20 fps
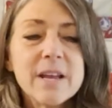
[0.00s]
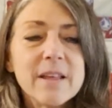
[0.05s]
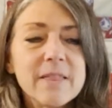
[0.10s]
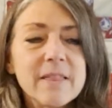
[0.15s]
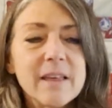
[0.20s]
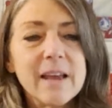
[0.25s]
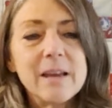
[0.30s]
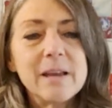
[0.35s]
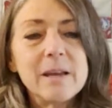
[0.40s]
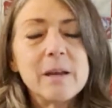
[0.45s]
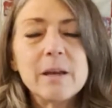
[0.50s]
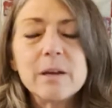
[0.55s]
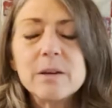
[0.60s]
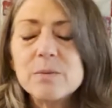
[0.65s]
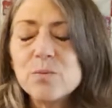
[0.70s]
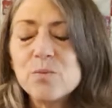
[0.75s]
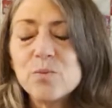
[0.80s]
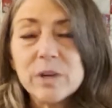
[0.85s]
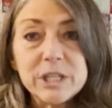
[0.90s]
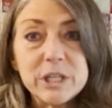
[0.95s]
they
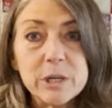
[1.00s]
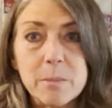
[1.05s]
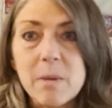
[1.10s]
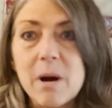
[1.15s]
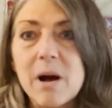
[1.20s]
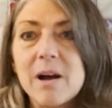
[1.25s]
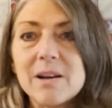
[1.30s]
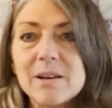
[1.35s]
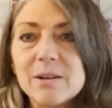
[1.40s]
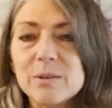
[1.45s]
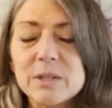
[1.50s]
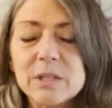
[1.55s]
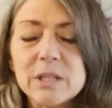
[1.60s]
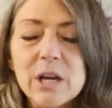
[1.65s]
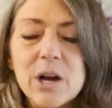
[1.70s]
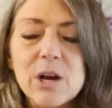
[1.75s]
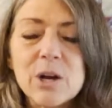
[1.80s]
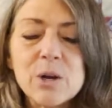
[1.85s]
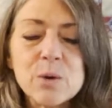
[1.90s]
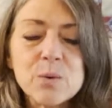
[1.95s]
reach a
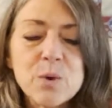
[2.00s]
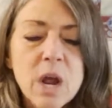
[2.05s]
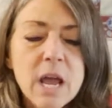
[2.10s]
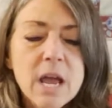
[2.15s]
milestone.